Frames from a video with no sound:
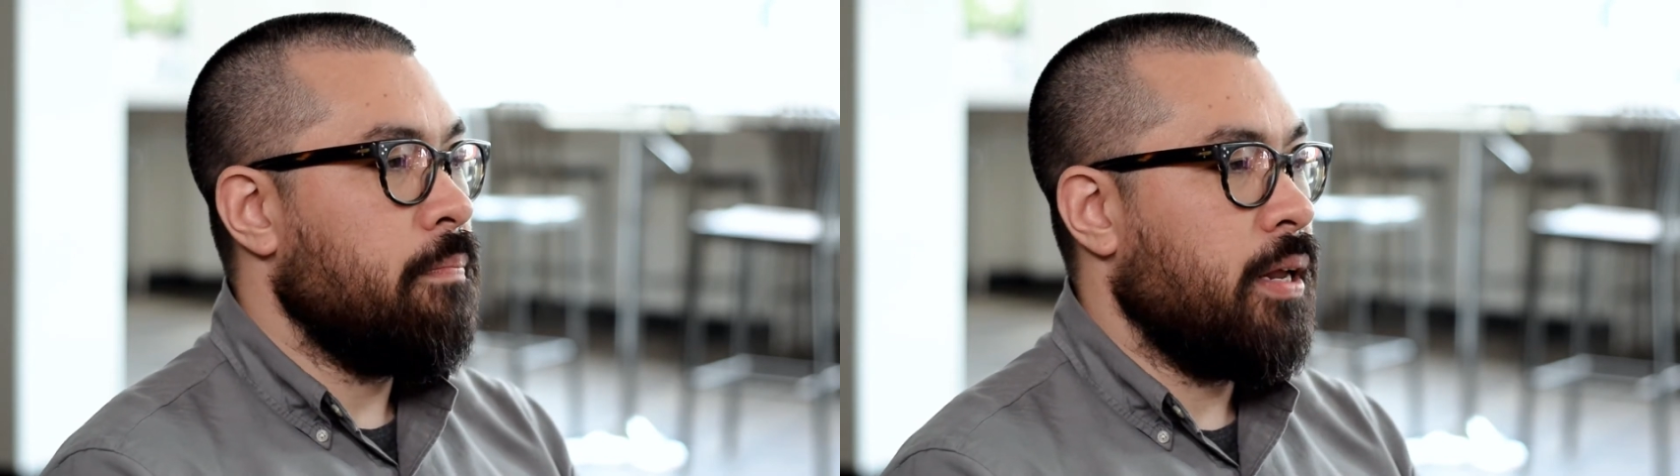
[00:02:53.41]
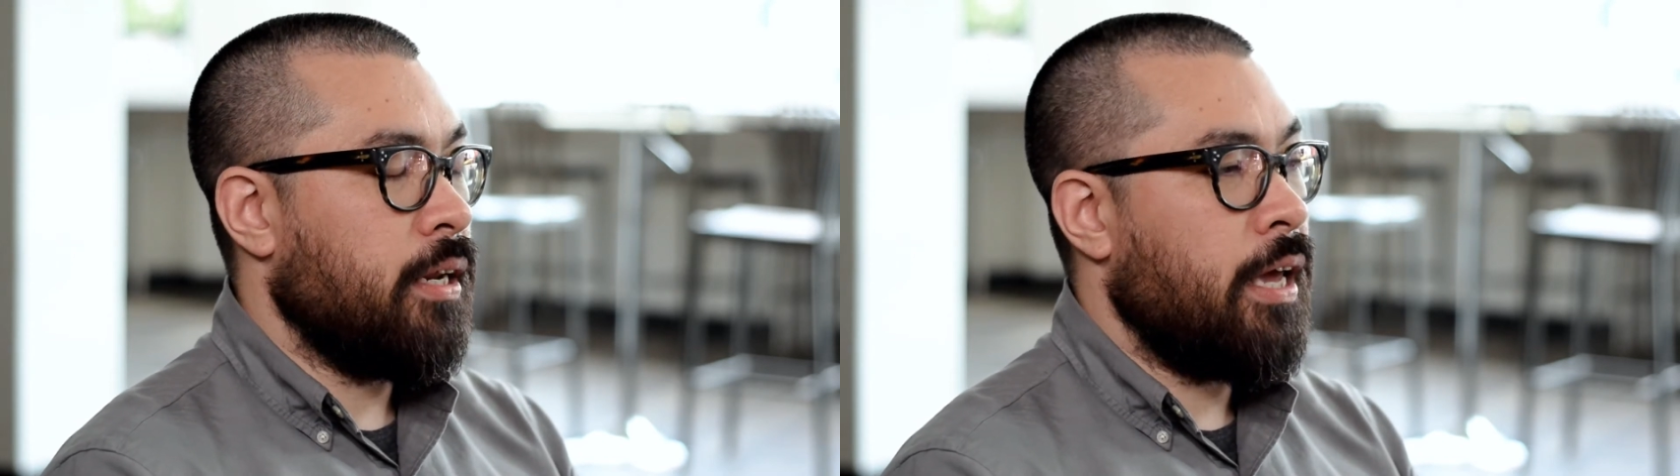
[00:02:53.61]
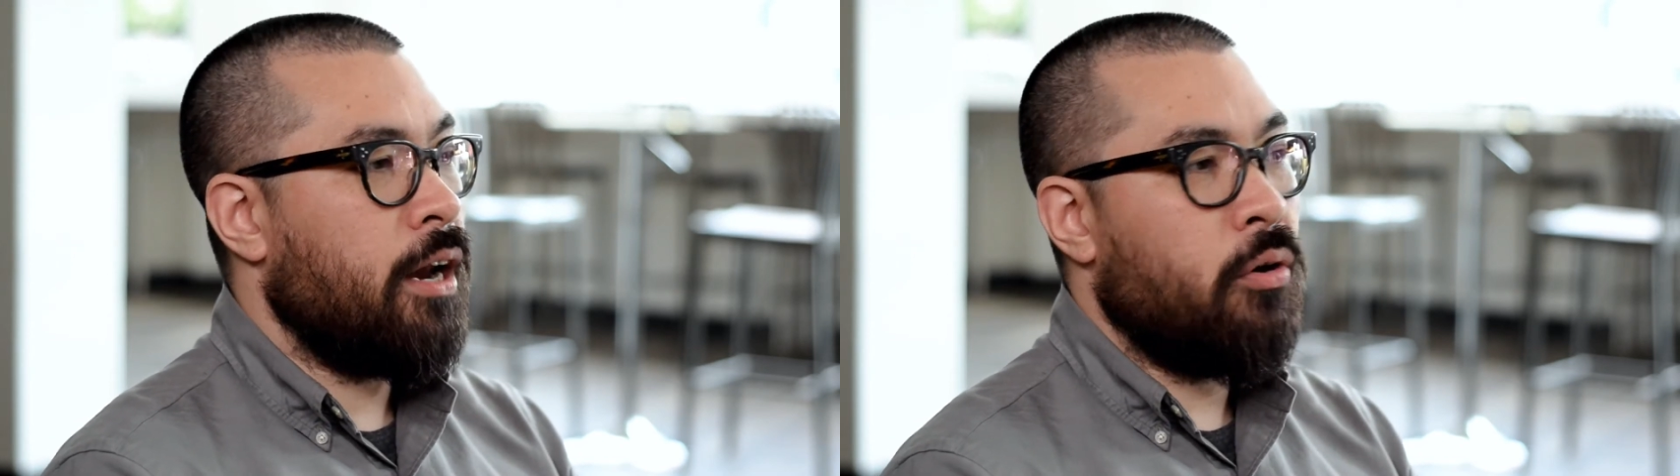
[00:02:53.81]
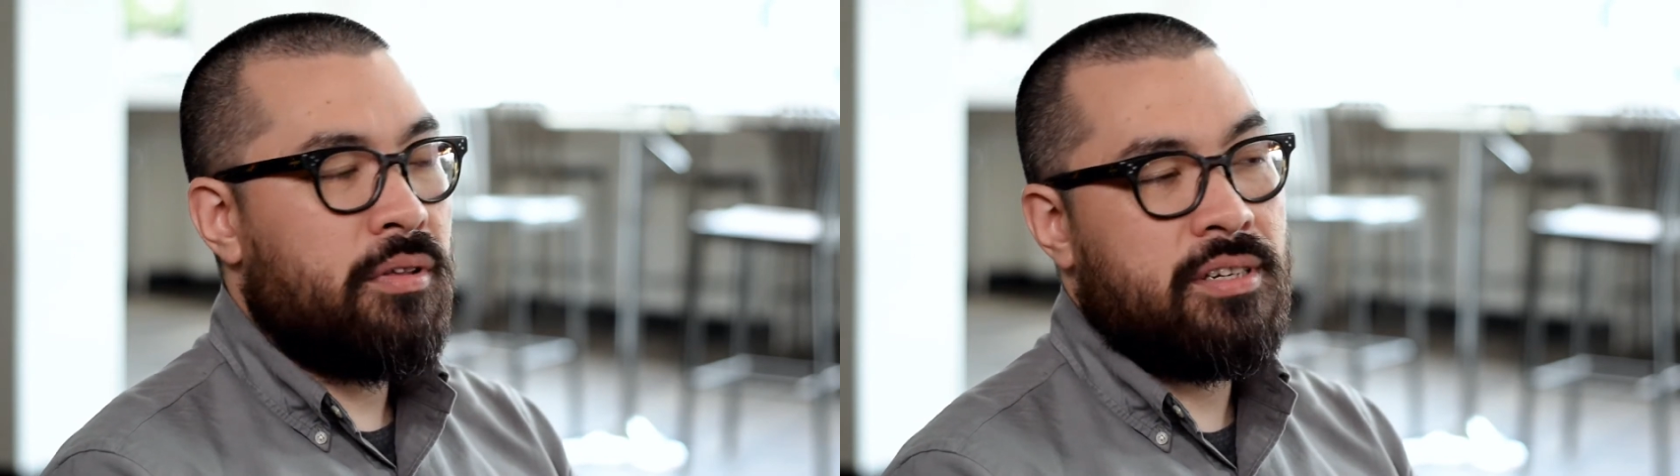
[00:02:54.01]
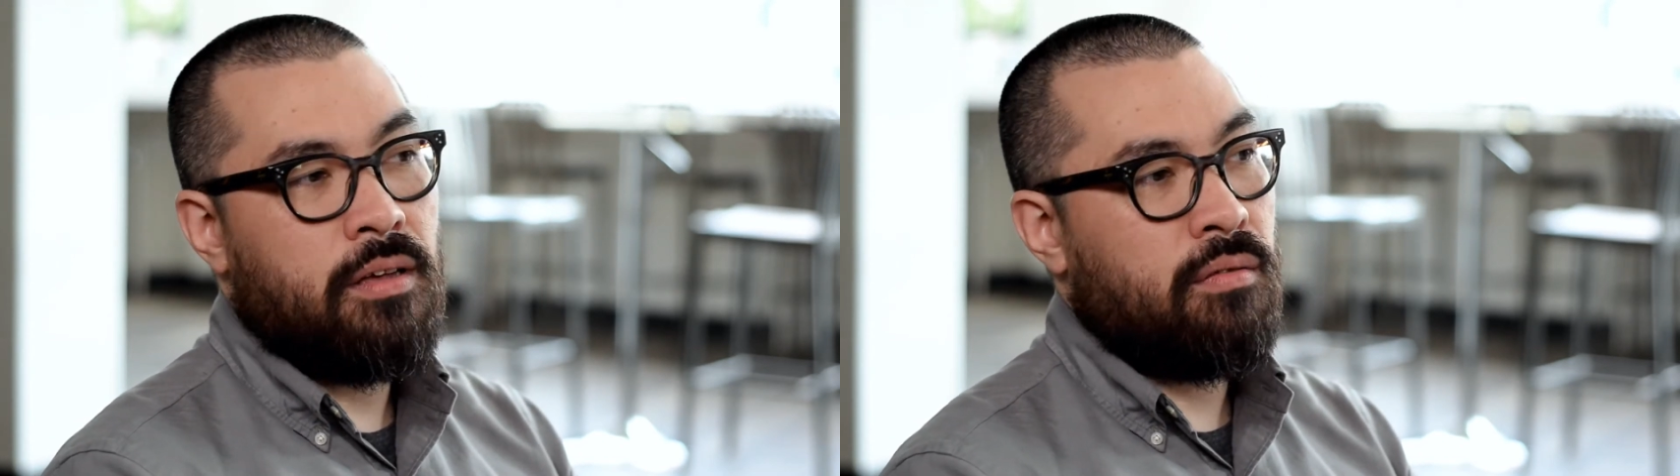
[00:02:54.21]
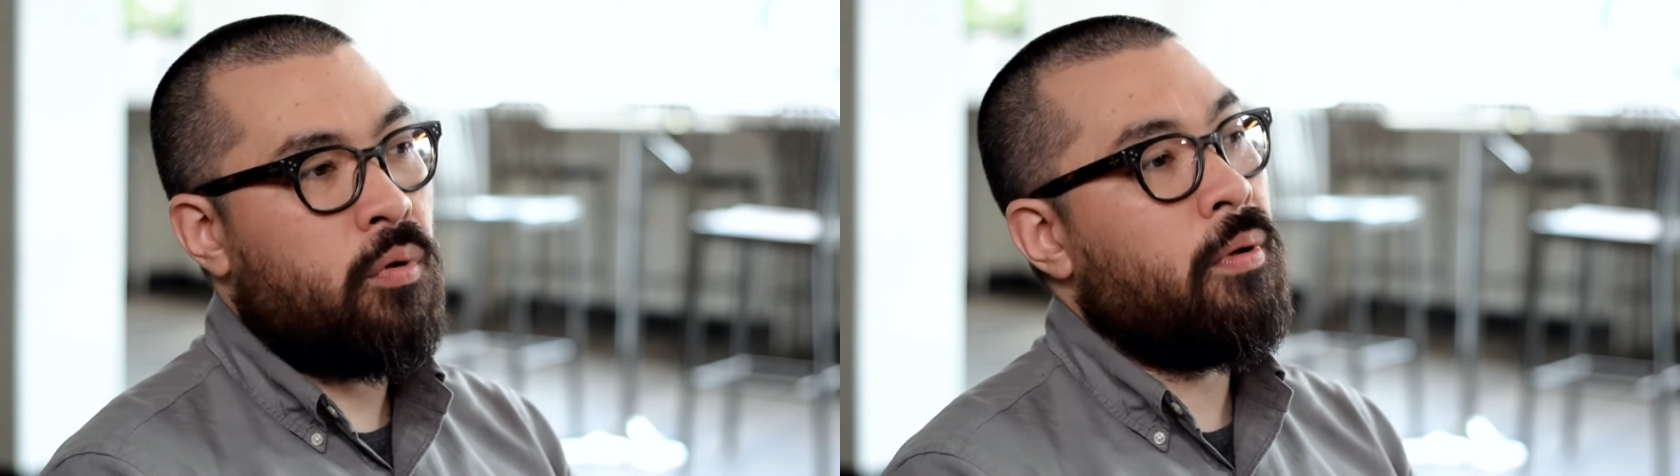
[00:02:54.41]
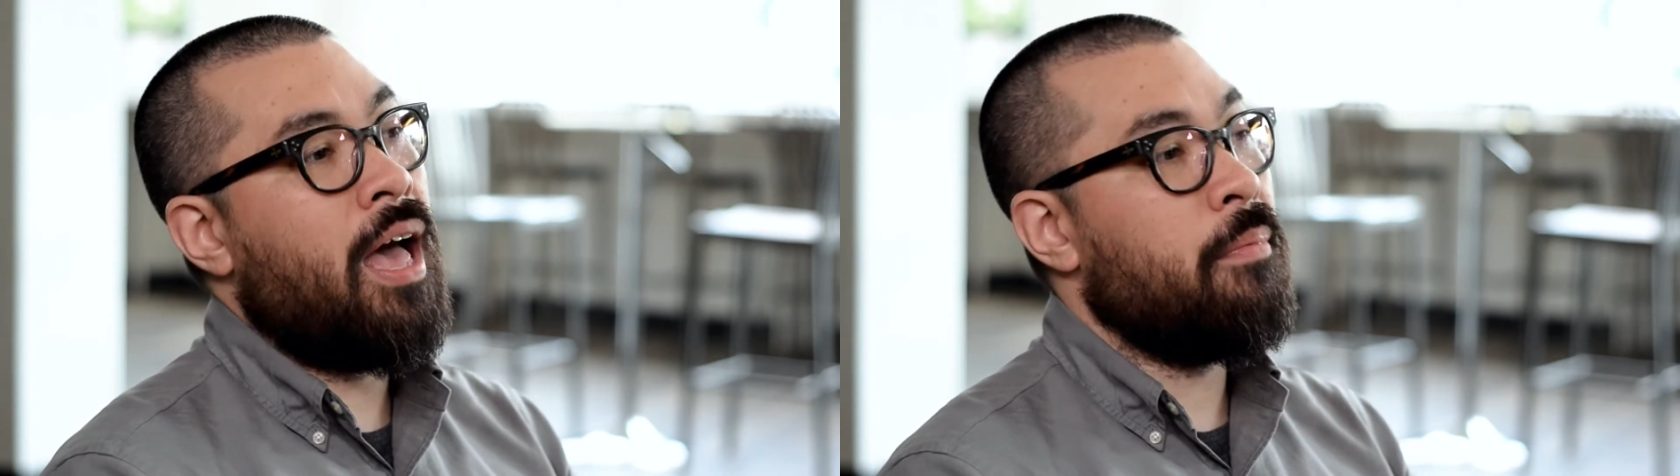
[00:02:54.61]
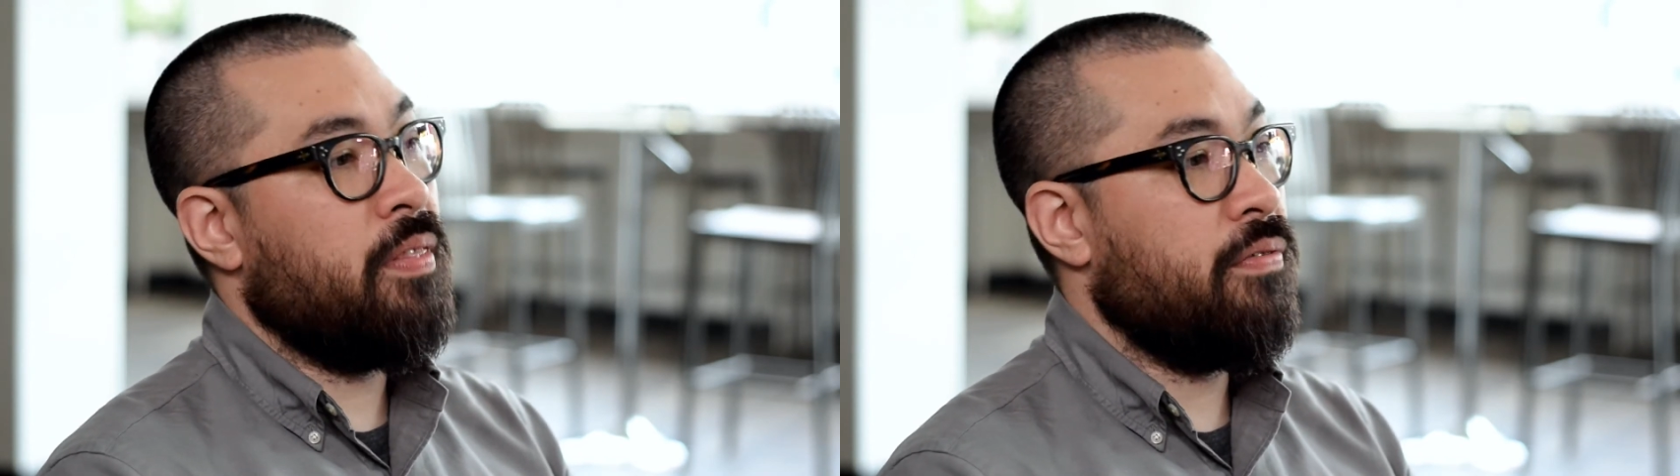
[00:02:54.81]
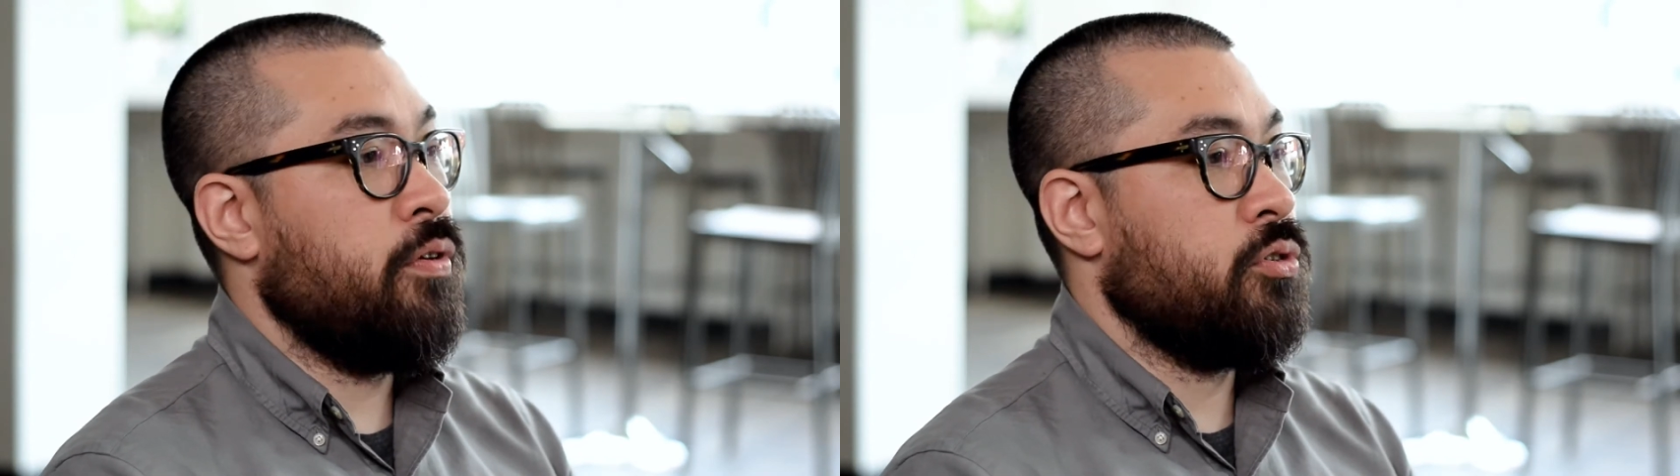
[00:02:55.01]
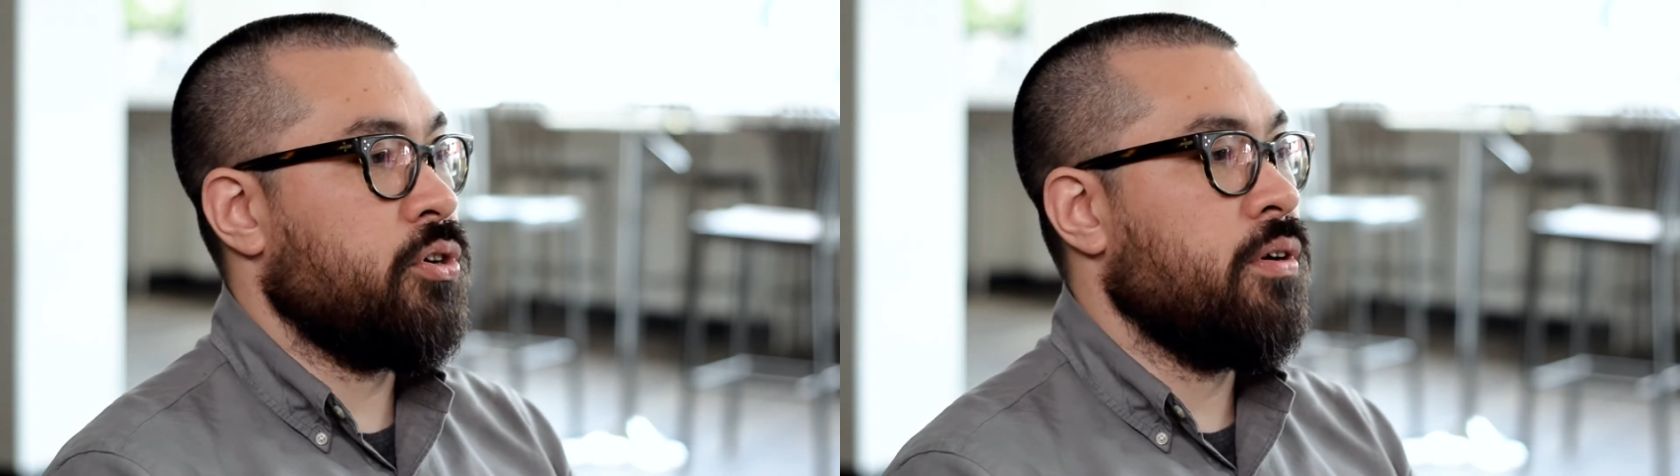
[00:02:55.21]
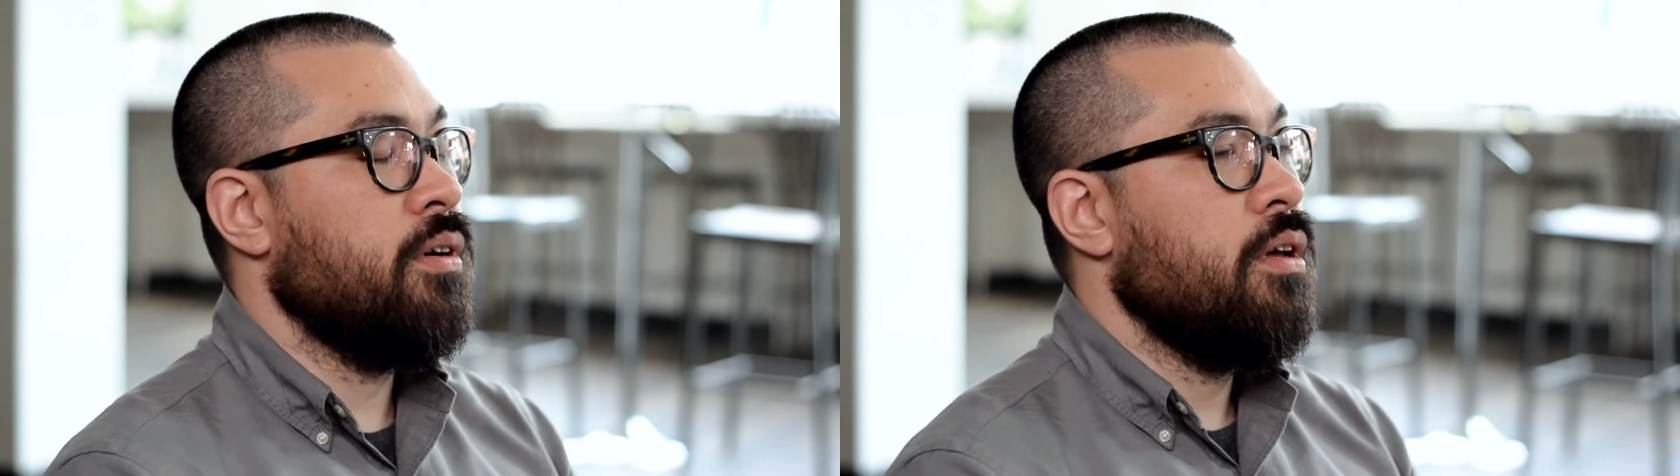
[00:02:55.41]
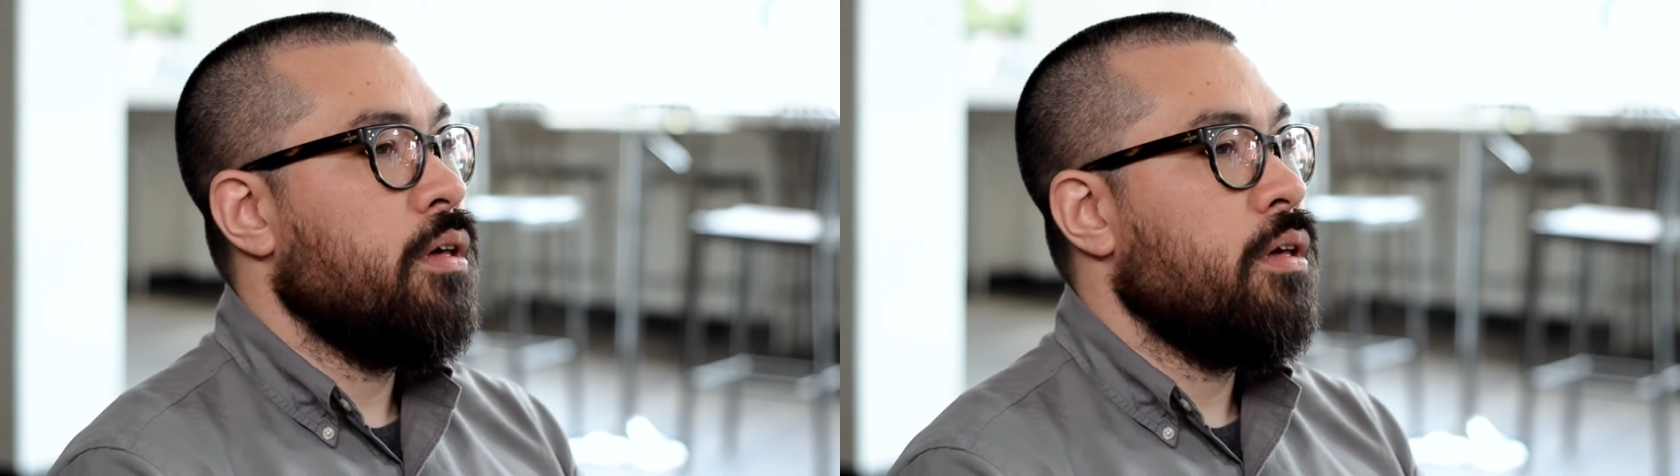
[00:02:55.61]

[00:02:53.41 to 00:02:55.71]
but it can't always tell us what will happen in the future.